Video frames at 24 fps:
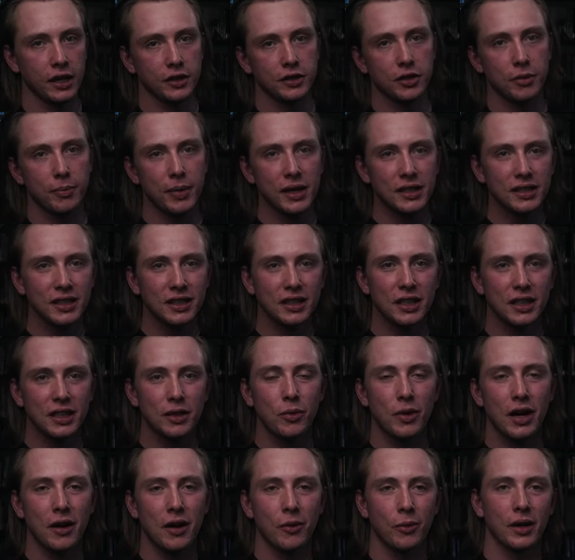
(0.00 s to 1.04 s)
So basically
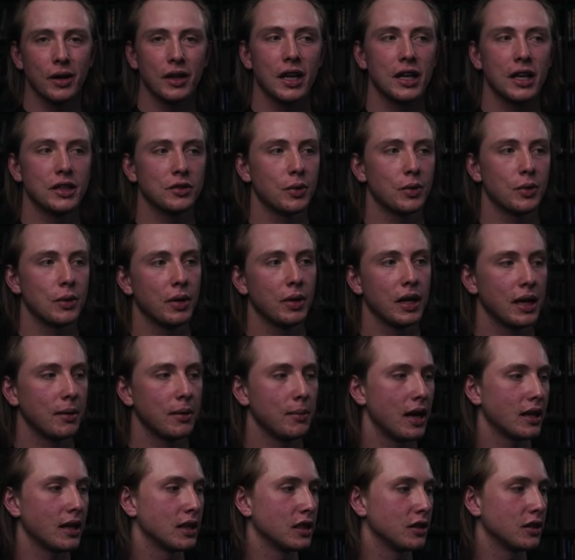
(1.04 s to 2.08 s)
what I realized when playing
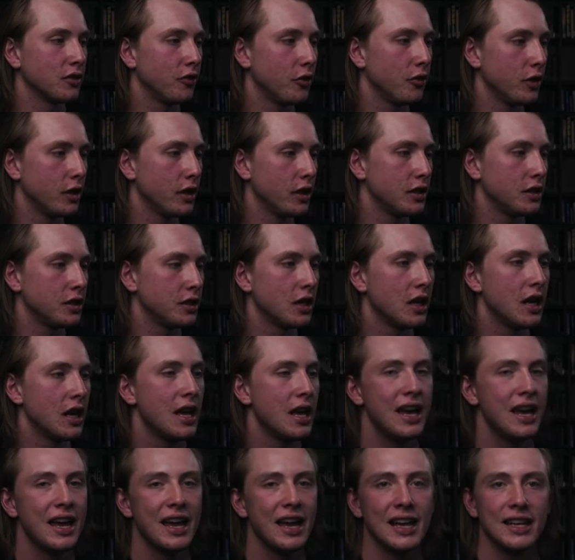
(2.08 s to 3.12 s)
back this footage
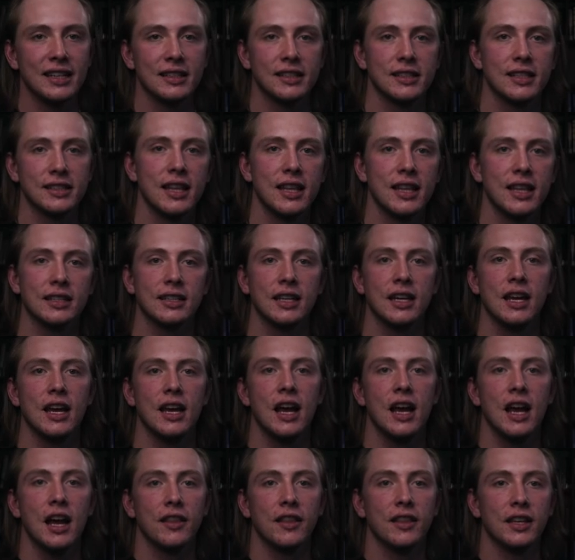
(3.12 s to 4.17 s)
is that
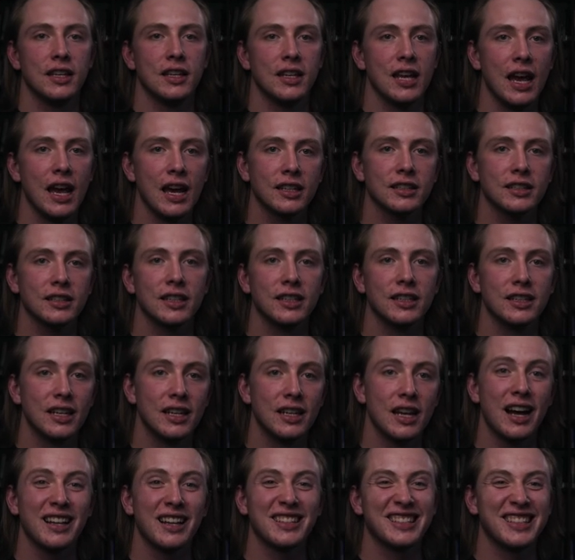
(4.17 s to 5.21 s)
the text did
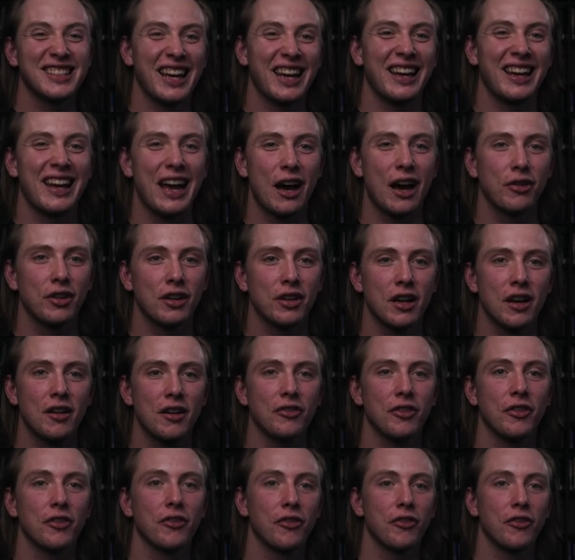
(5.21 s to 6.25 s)
not stand out
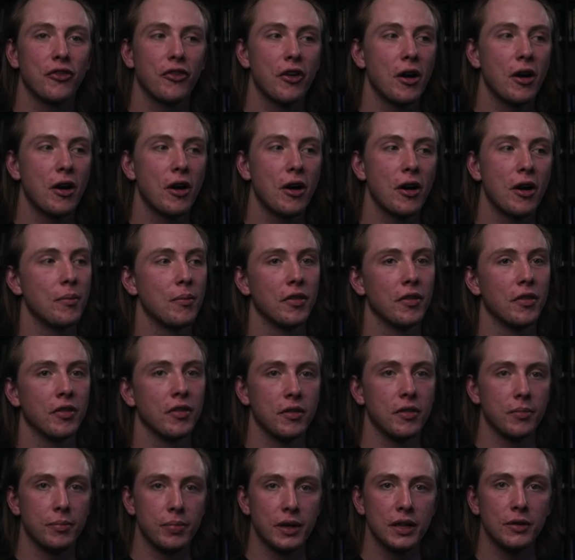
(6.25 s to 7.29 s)
enough from the
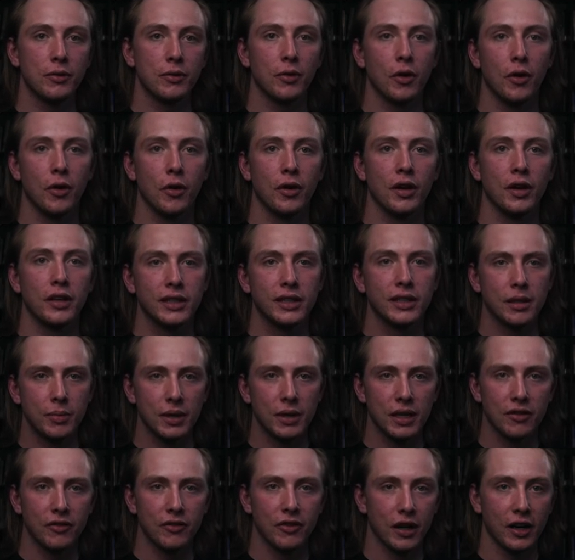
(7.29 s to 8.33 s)
b-roll to be
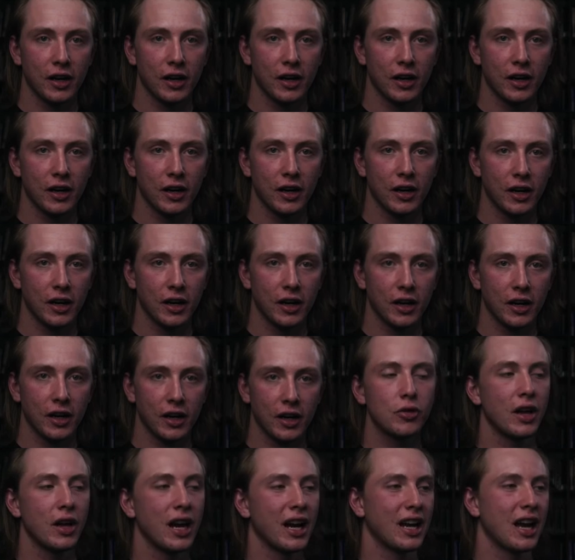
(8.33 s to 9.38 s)
very readable
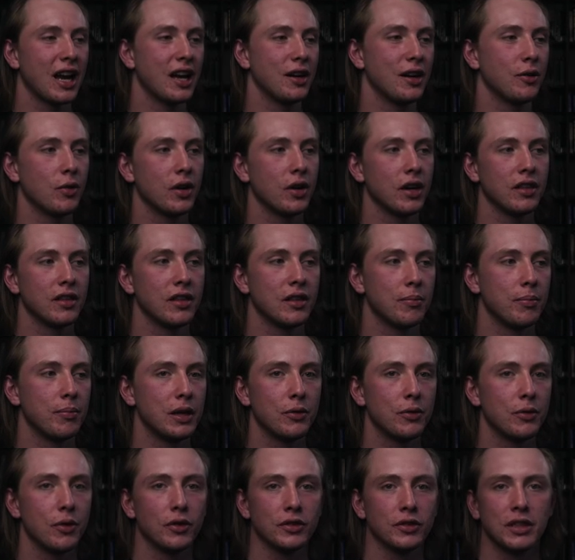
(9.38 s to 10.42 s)
and i kind of wanted the
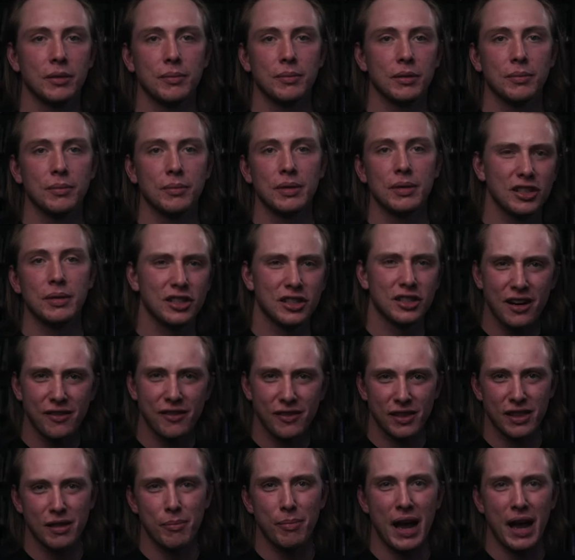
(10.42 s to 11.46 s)
b-roll to be just kind of
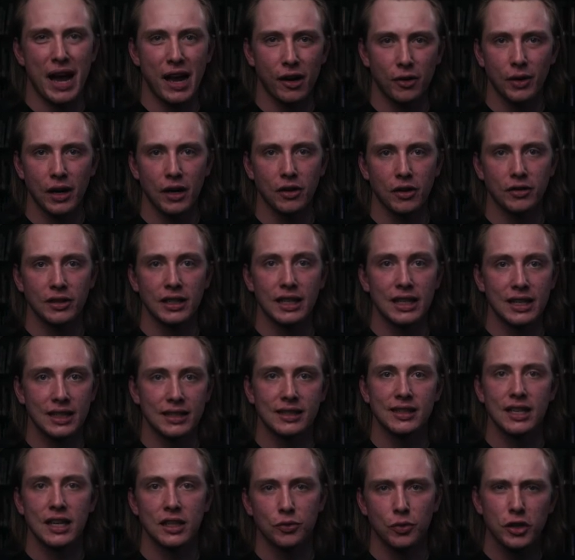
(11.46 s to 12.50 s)
in the background in a
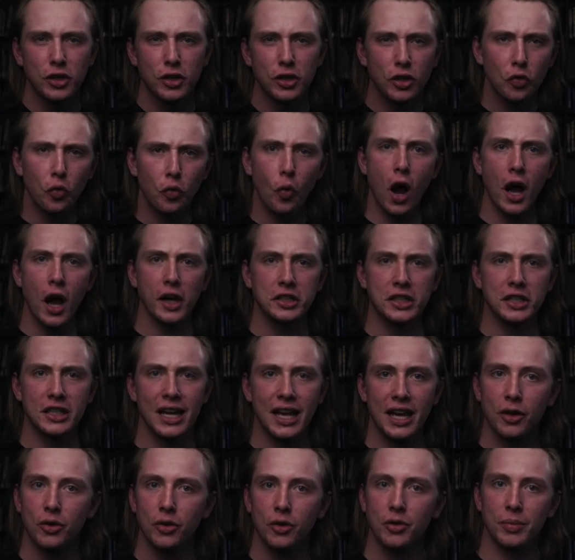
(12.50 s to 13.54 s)
sense where you could watch it
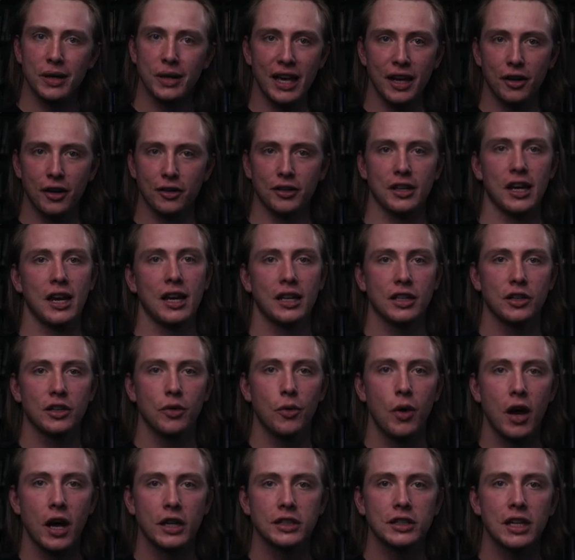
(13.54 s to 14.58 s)
and it would be entertaining to
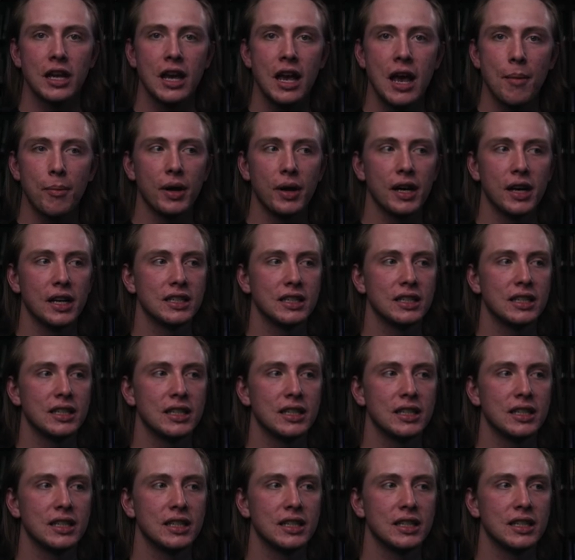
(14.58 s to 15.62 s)
watch but it's
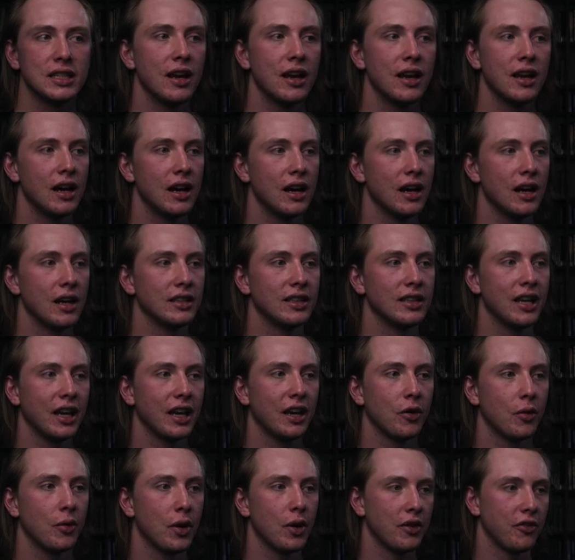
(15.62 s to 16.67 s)
not uh, taking
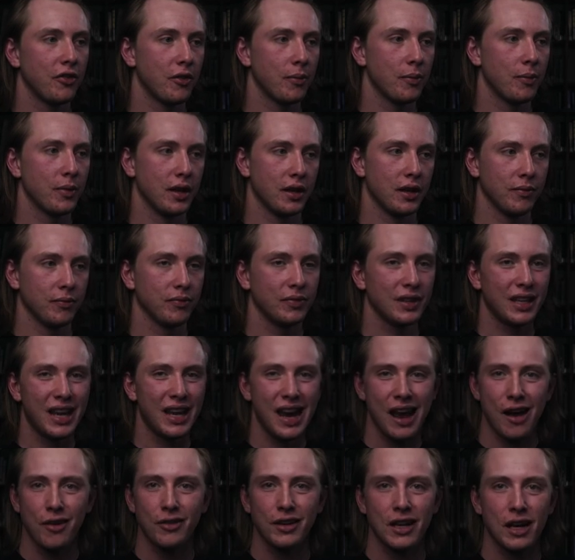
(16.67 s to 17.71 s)
away from the
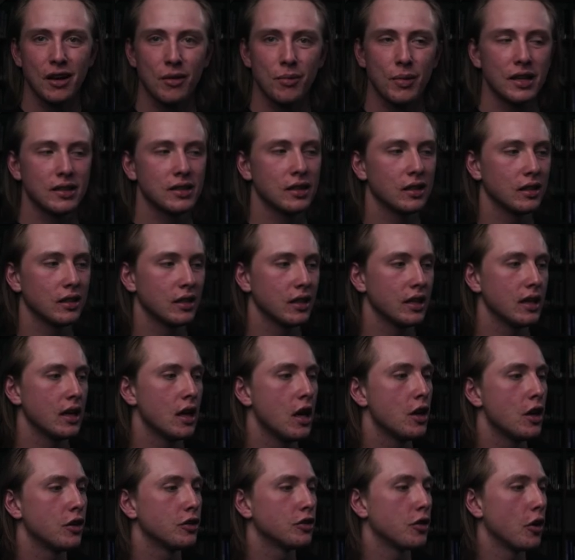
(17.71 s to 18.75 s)
countdown basically
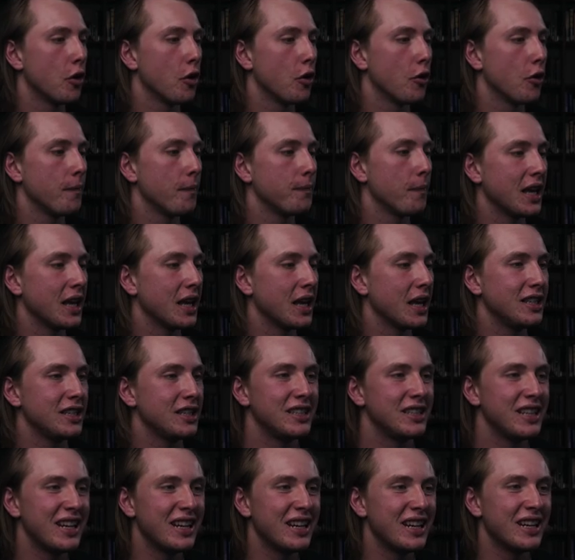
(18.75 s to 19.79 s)
so it just
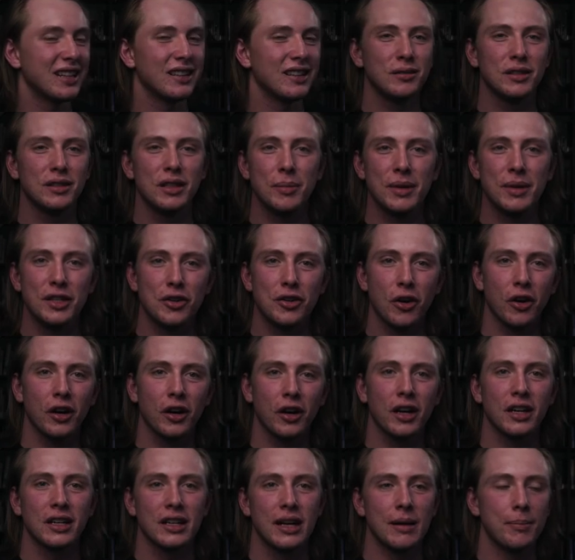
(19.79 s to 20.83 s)
needed to, to be
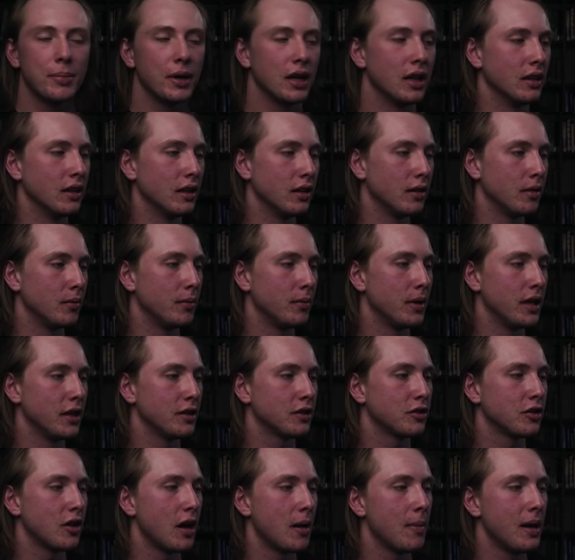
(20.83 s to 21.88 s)
darkened up a little bit
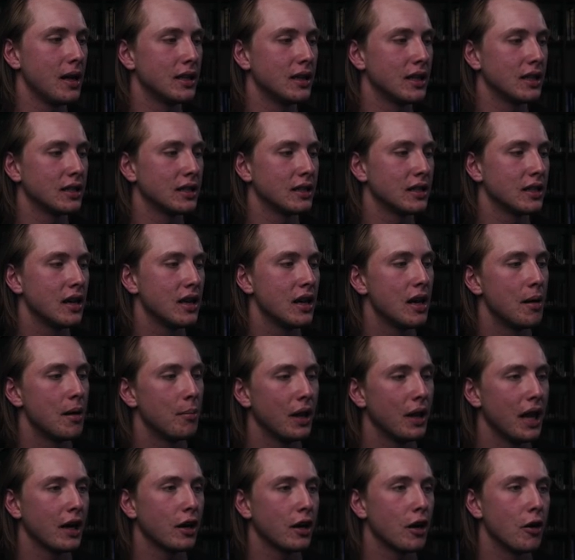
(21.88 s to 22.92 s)
so i made this
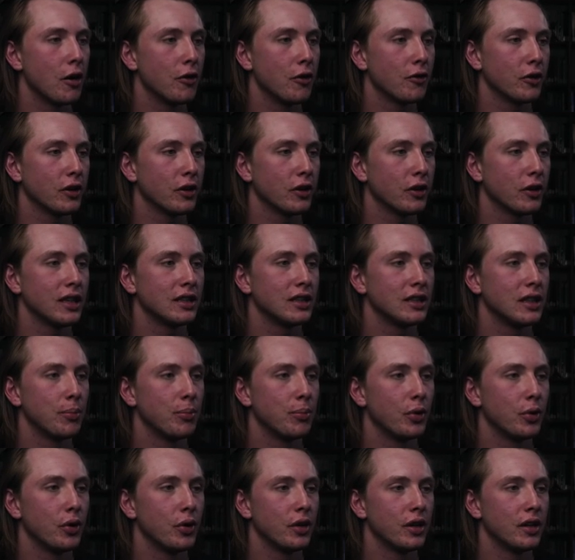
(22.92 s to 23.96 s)
black overlay to
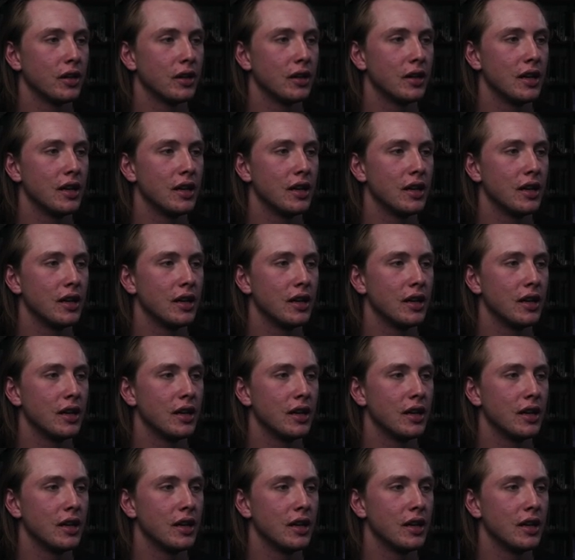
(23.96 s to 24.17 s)
put